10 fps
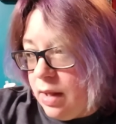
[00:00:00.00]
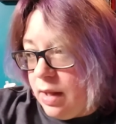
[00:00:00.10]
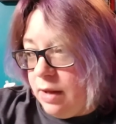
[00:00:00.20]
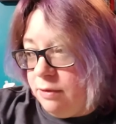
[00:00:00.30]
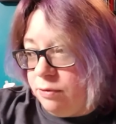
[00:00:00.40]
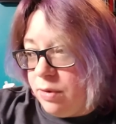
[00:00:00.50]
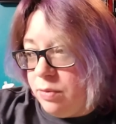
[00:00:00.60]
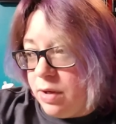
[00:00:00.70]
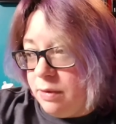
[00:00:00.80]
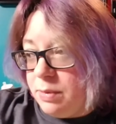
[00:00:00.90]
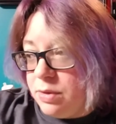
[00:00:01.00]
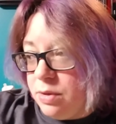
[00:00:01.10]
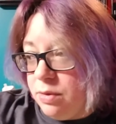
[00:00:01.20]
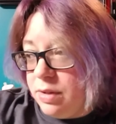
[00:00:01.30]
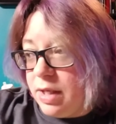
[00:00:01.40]
And from what I've been
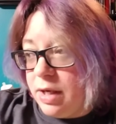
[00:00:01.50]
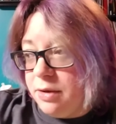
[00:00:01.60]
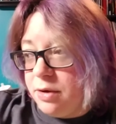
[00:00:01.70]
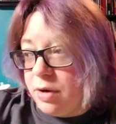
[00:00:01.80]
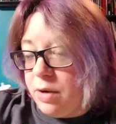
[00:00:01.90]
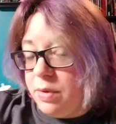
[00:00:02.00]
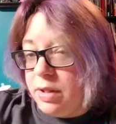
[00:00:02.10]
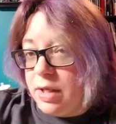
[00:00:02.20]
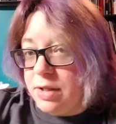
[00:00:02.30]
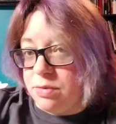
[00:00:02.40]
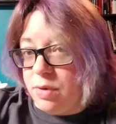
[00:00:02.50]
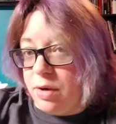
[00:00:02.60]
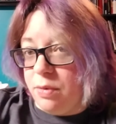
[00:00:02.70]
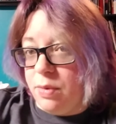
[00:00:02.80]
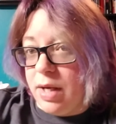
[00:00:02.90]
told, that other gray one has run
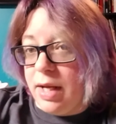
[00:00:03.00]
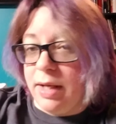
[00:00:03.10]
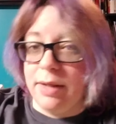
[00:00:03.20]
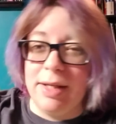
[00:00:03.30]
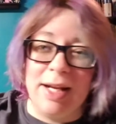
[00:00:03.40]
away,